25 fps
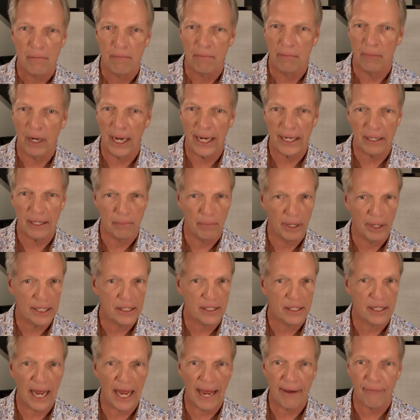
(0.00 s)
my, my
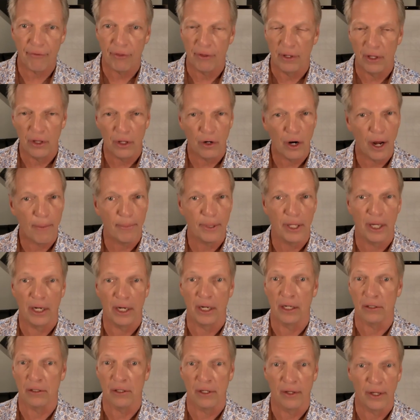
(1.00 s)
staff, they're all
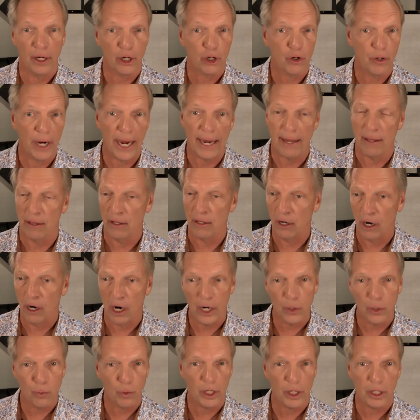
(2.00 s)
millennials and they're great. They're
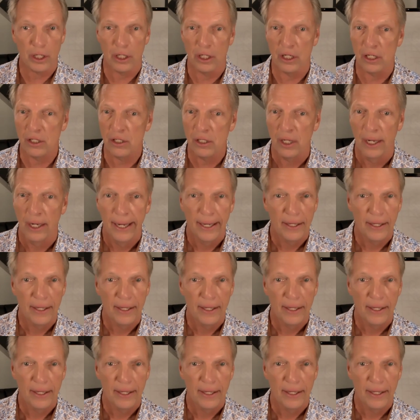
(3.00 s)
hard workers.